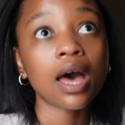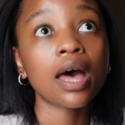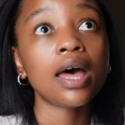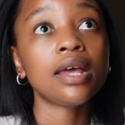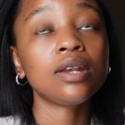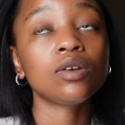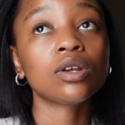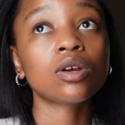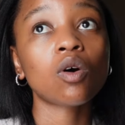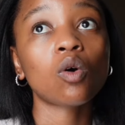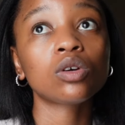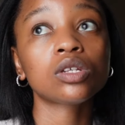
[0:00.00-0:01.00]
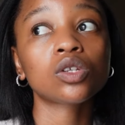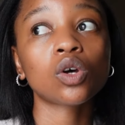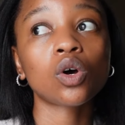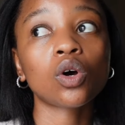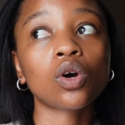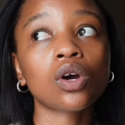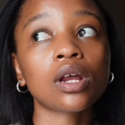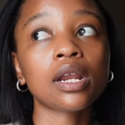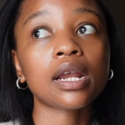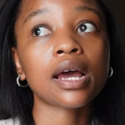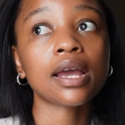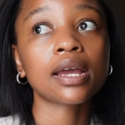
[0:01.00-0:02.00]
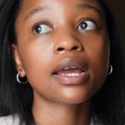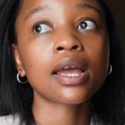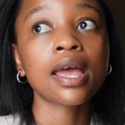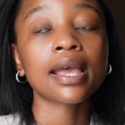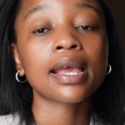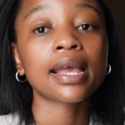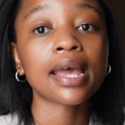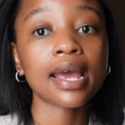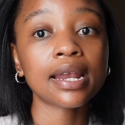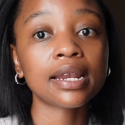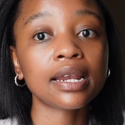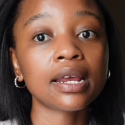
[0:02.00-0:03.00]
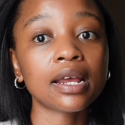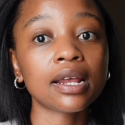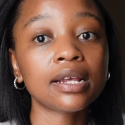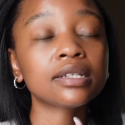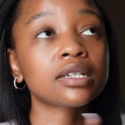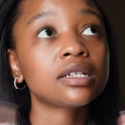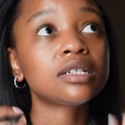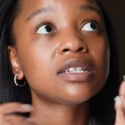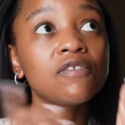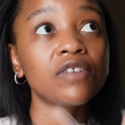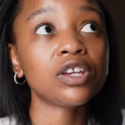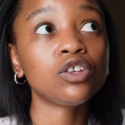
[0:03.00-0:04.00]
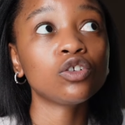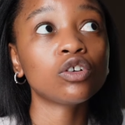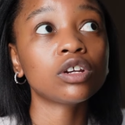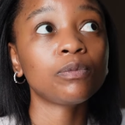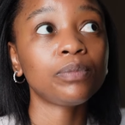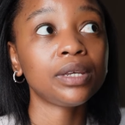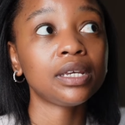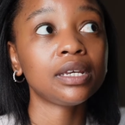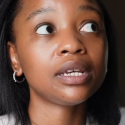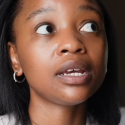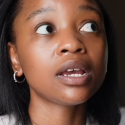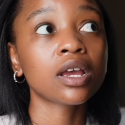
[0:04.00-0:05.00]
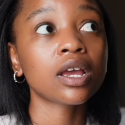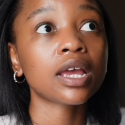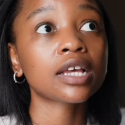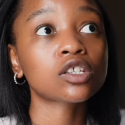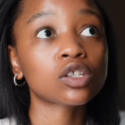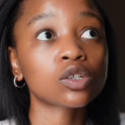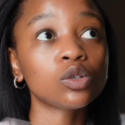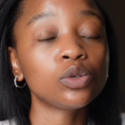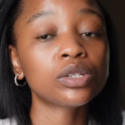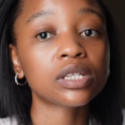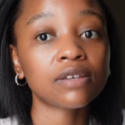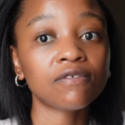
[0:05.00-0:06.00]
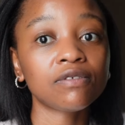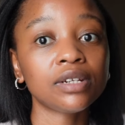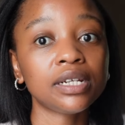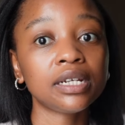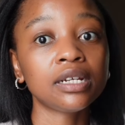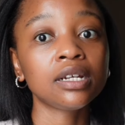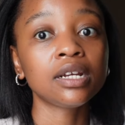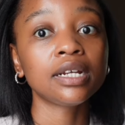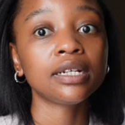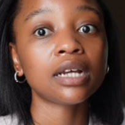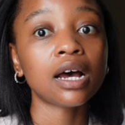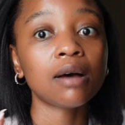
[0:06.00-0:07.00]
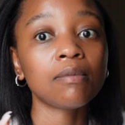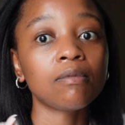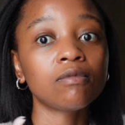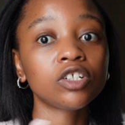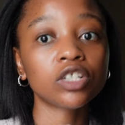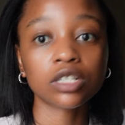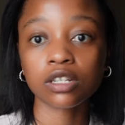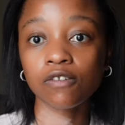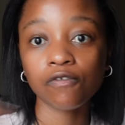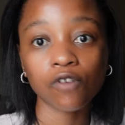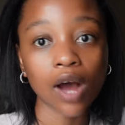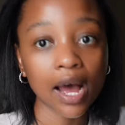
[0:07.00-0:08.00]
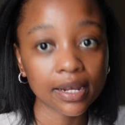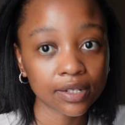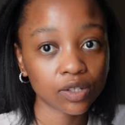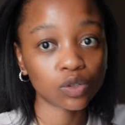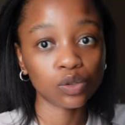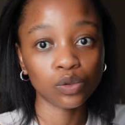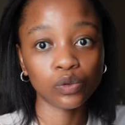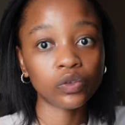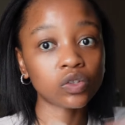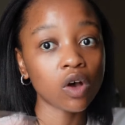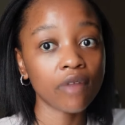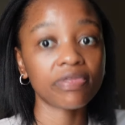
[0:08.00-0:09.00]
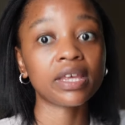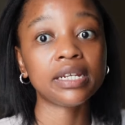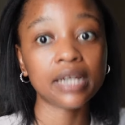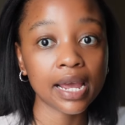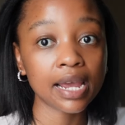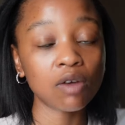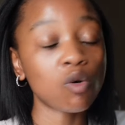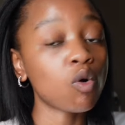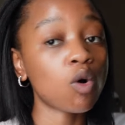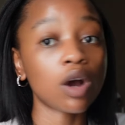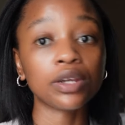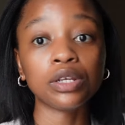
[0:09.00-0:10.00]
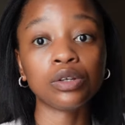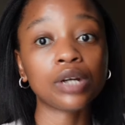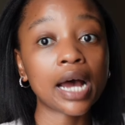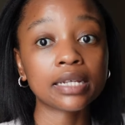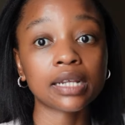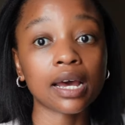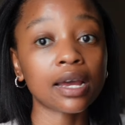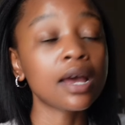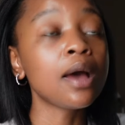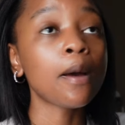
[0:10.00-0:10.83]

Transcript: And also like, is the venue gonna be exclusively just for us to use on the day, or are you guys like